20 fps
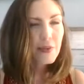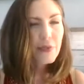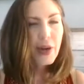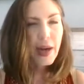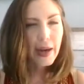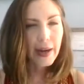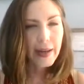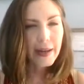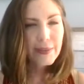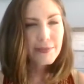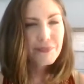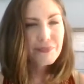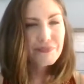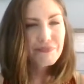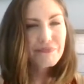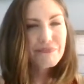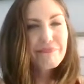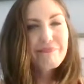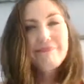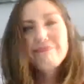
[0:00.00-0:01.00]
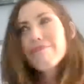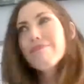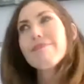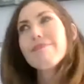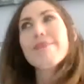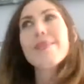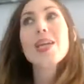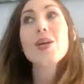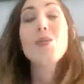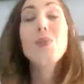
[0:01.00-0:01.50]
right?
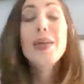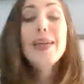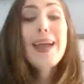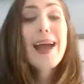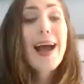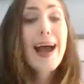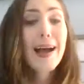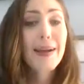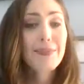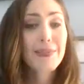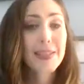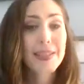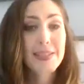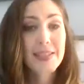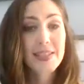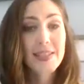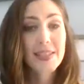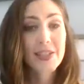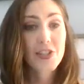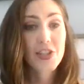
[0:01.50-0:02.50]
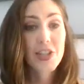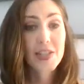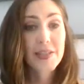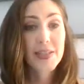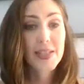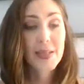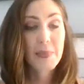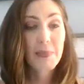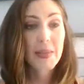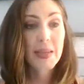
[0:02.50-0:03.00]
We have the decision
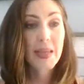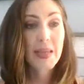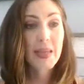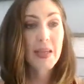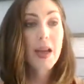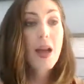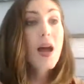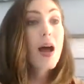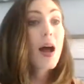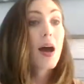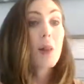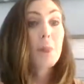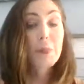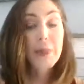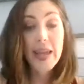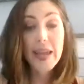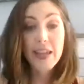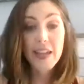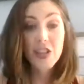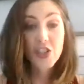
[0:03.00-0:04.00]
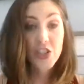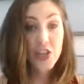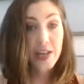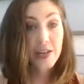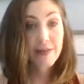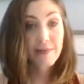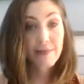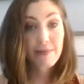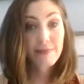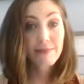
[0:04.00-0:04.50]
to be a
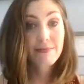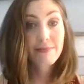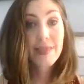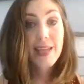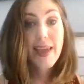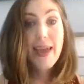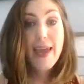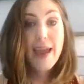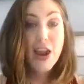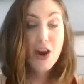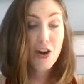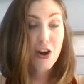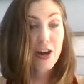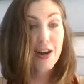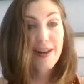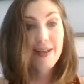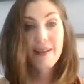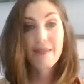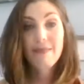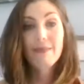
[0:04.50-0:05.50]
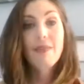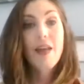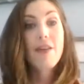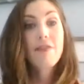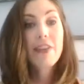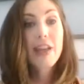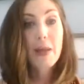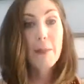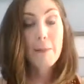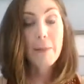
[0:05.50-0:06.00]
patient, caring,
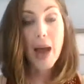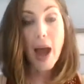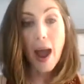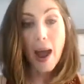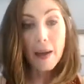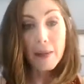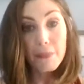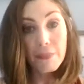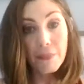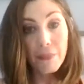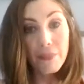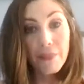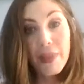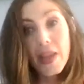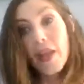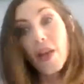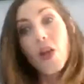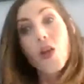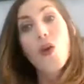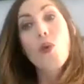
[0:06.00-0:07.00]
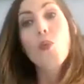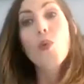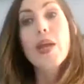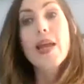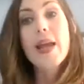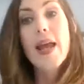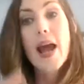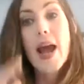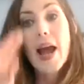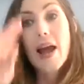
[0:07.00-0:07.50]
loving mom. We
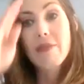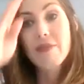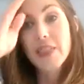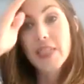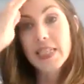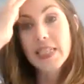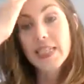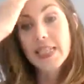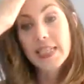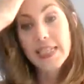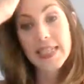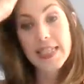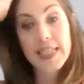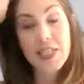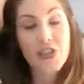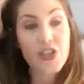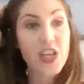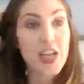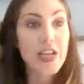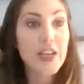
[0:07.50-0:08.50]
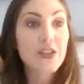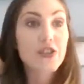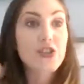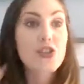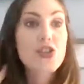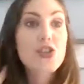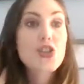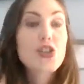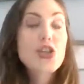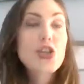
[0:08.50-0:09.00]
have the decision
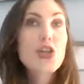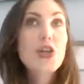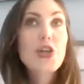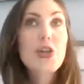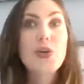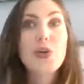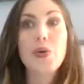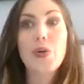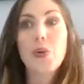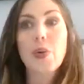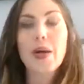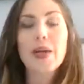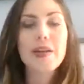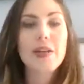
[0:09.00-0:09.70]
to,